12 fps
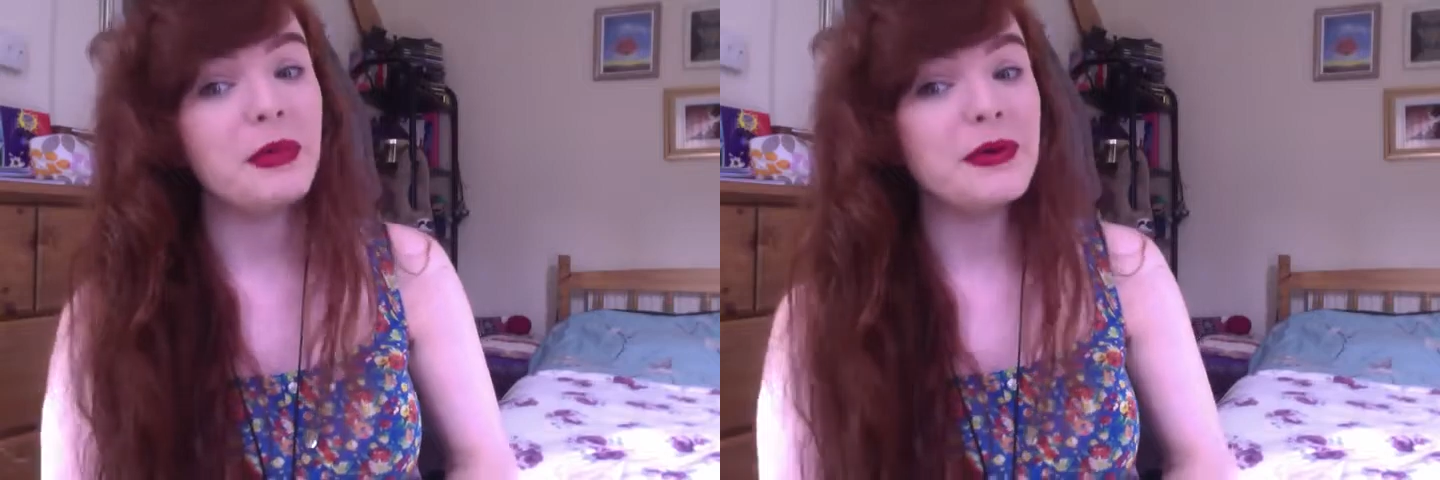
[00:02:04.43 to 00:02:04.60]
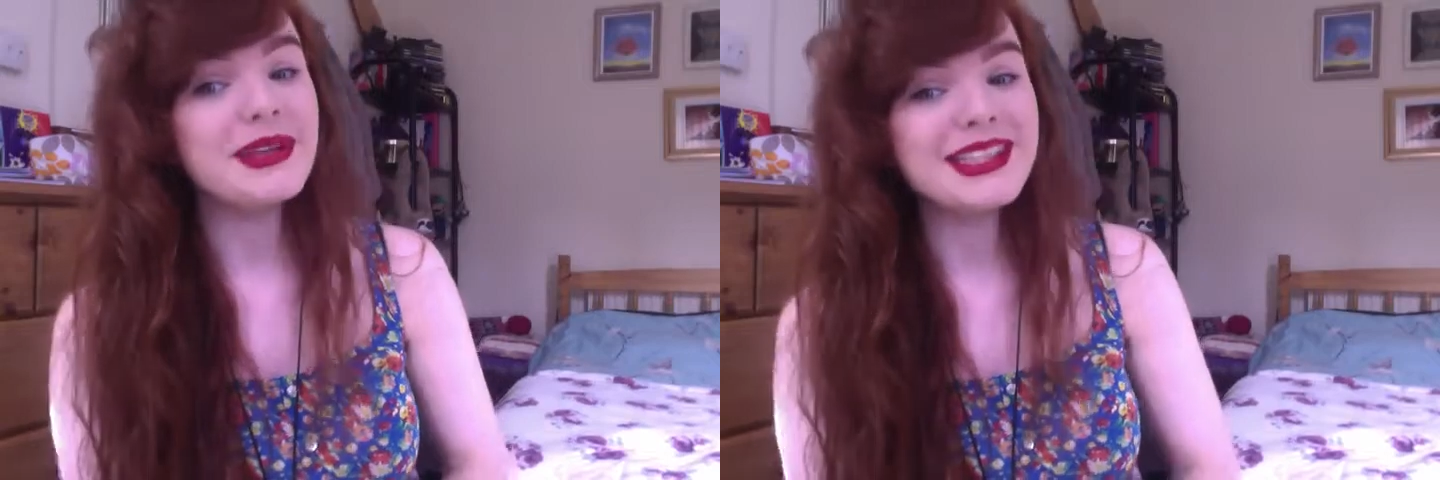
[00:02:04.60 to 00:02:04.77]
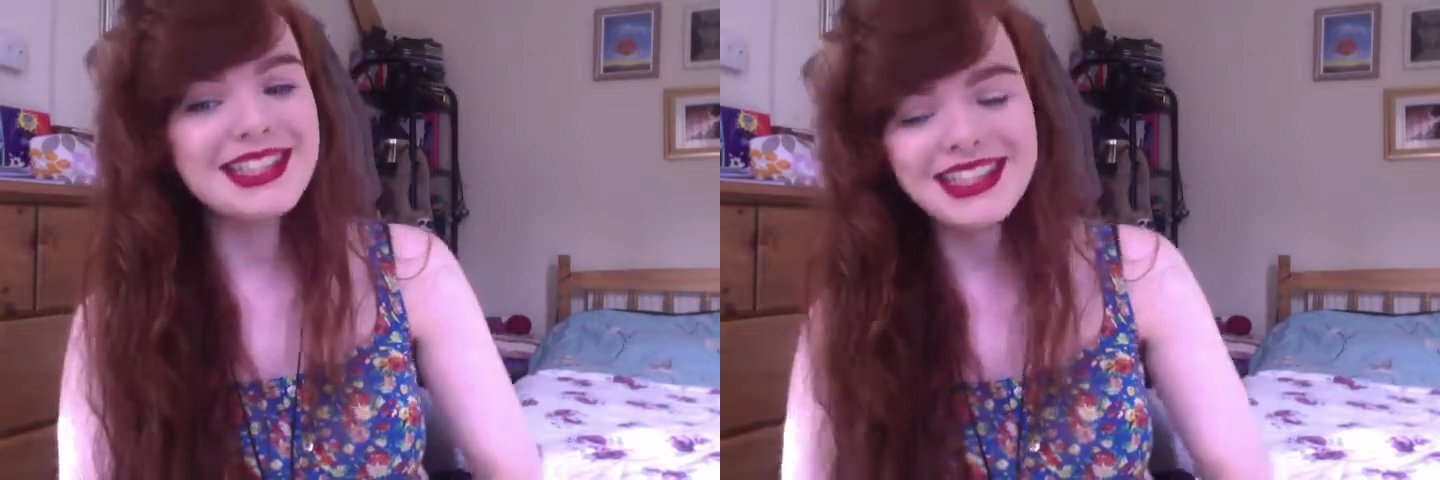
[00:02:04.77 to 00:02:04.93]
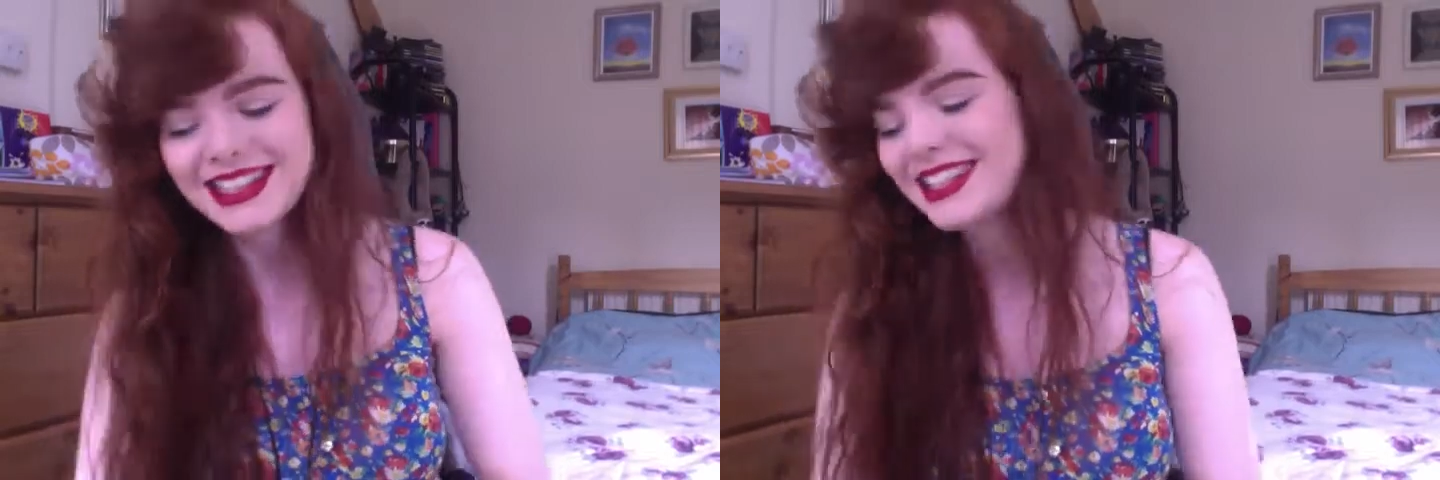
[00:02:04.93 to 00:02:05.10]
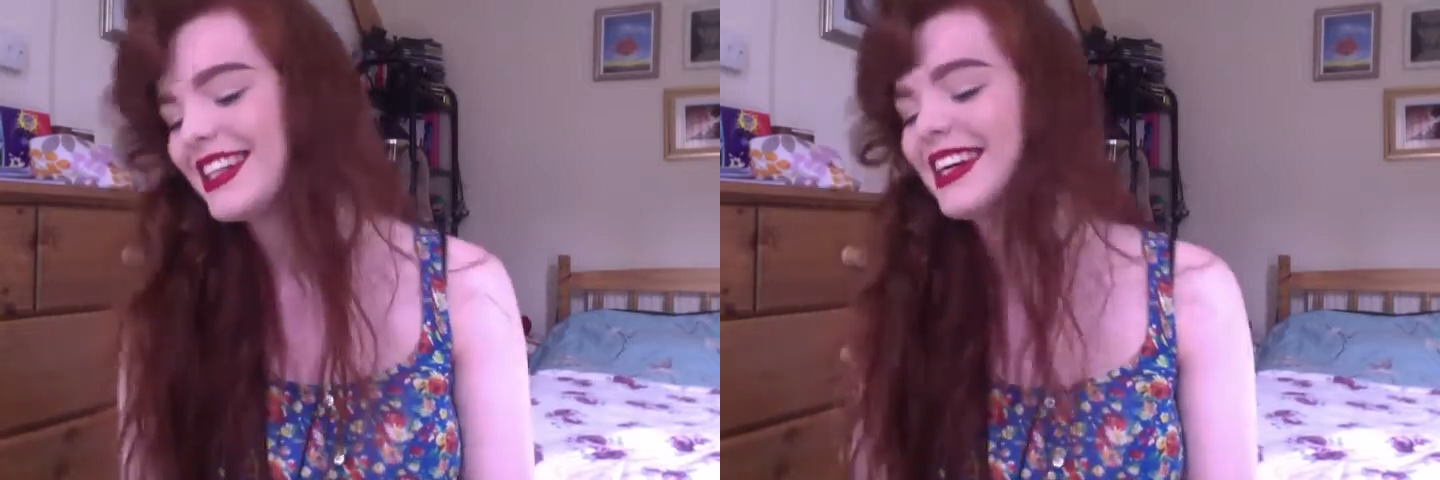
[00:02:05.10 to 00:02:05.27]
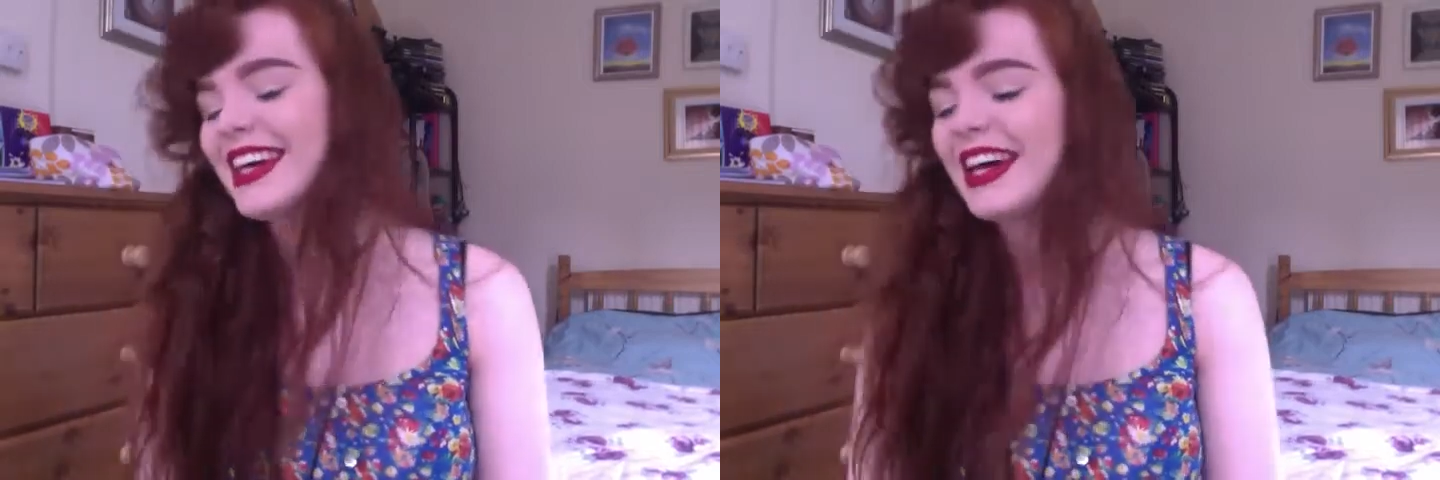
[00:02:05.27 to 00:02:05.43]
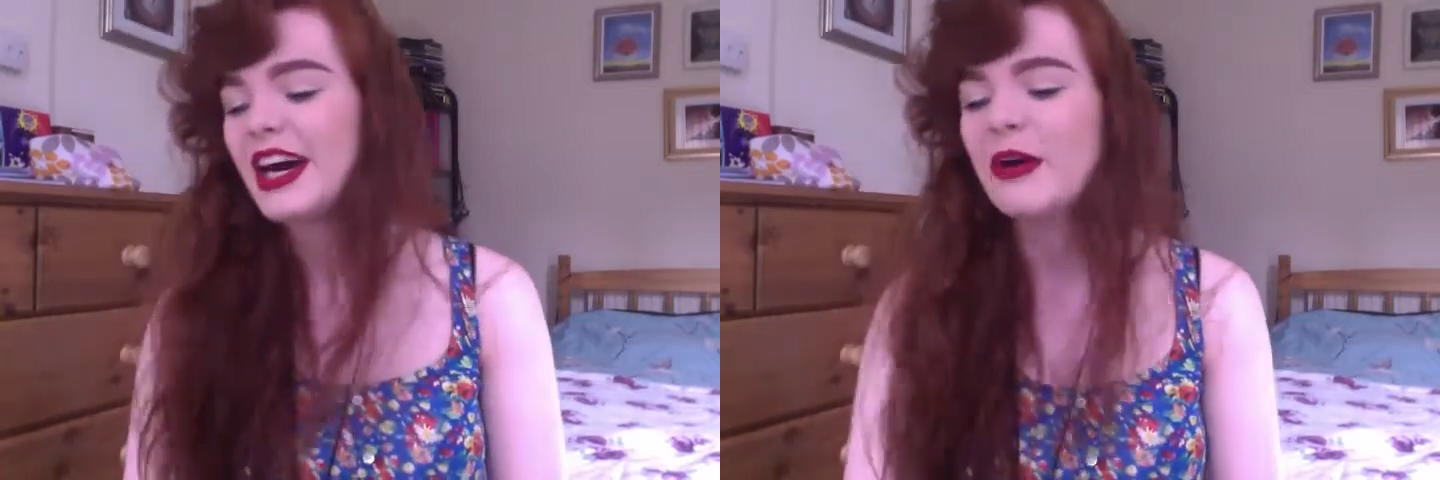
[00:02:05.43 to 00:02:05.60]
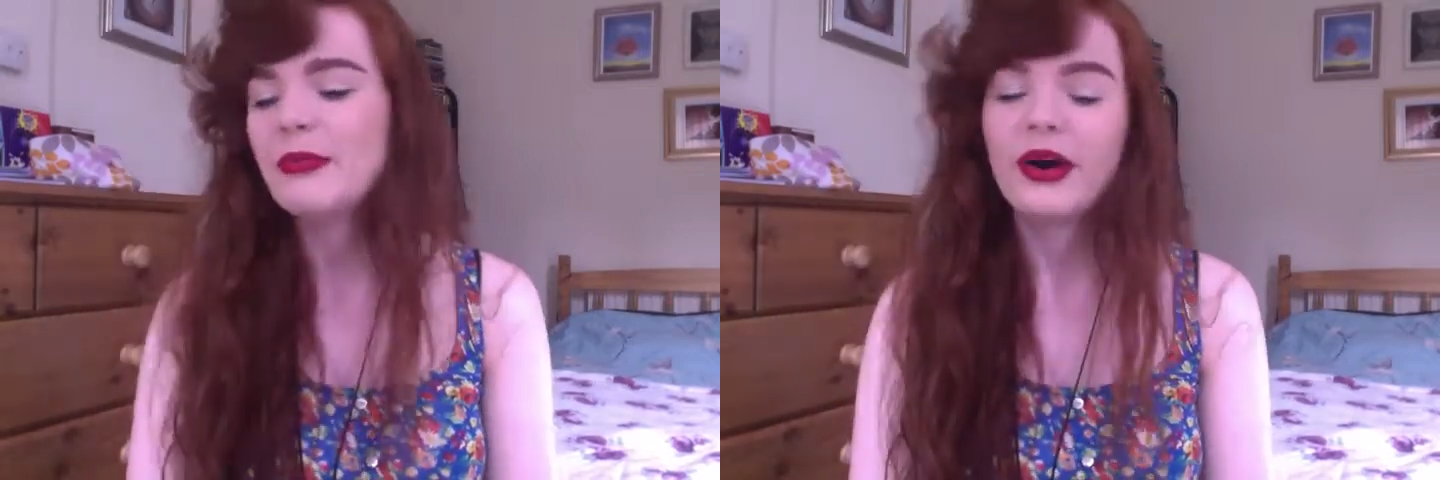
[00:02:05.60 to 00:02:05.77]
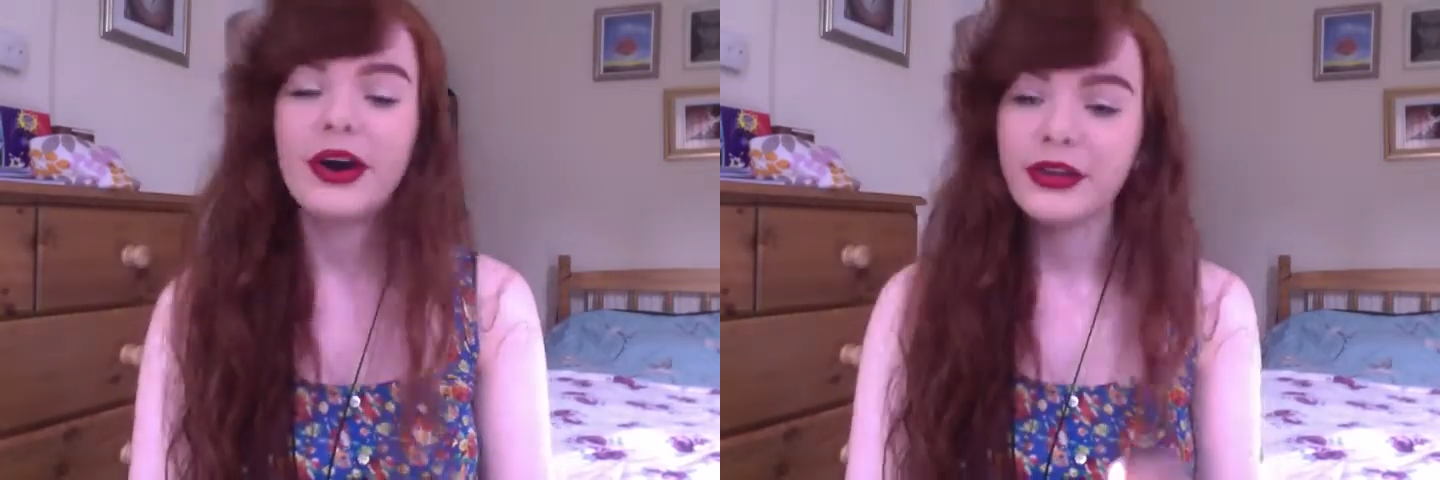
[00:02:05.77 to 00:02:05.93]
promise.
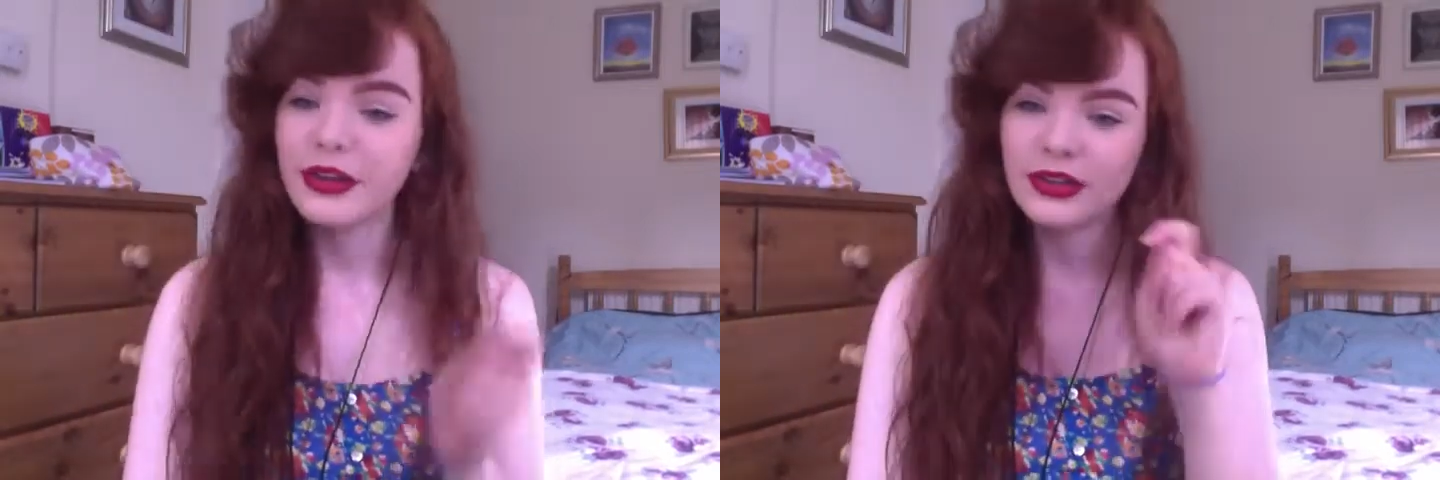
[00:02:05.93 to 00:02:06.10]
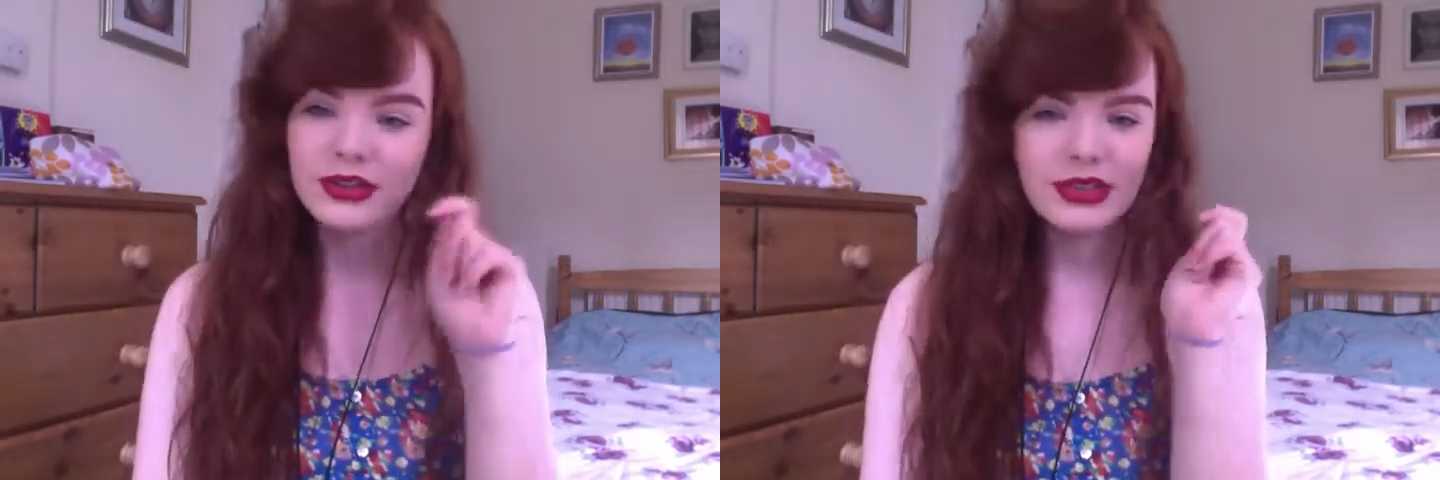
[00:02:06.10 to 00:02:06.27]
But I only use